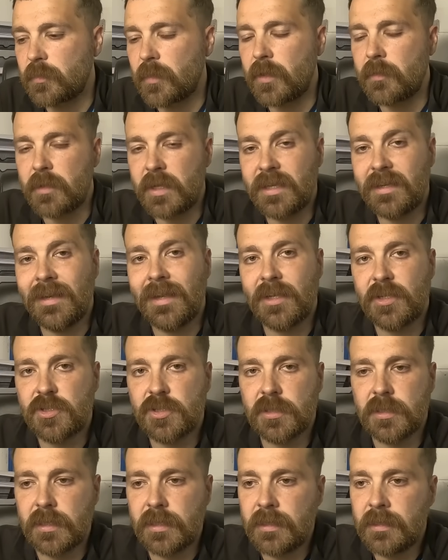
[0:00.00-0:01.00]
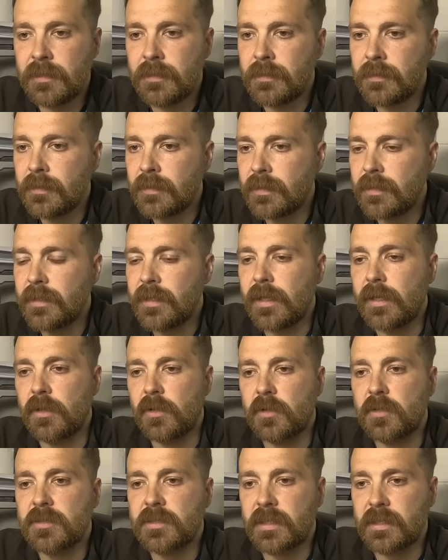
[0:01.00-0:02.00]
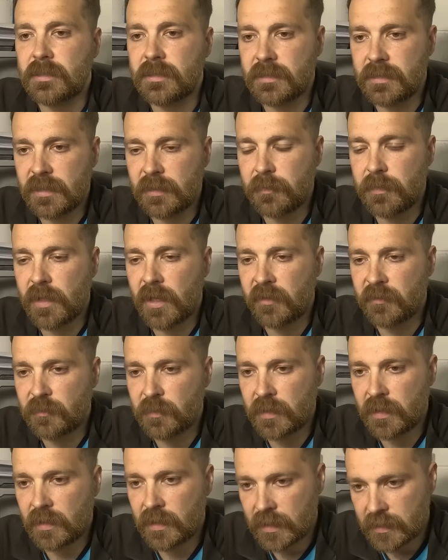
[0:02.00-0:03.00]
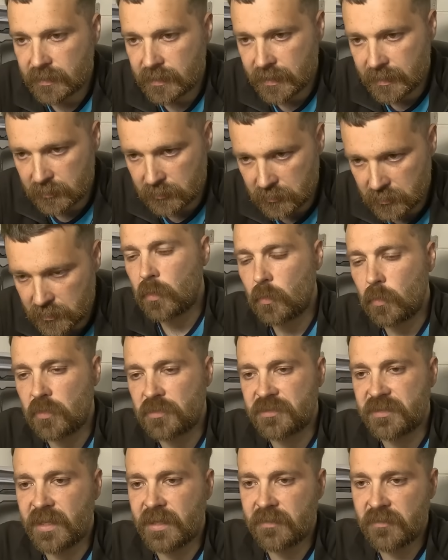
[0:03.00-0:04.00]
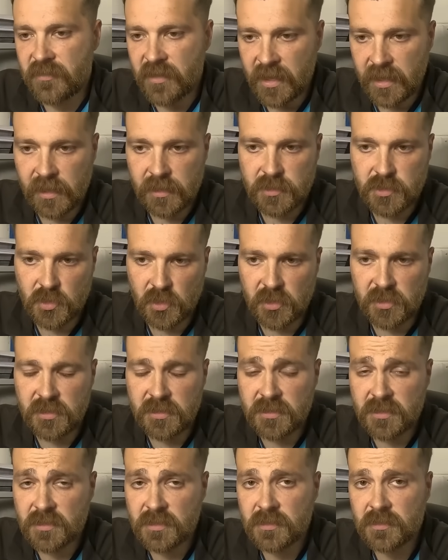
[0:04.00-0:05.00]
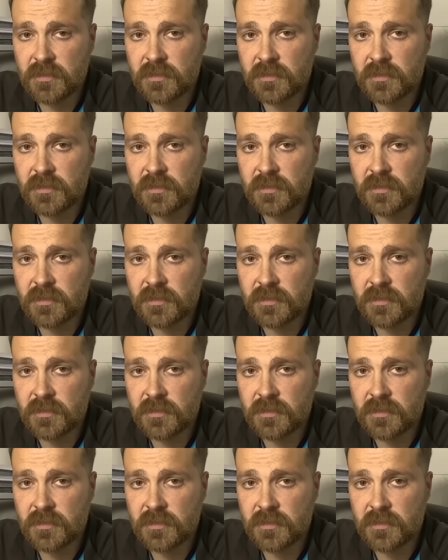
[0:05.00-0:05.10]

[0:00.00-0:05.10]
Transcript: But initially, it looks like the DPF's been cut out. Was that their choice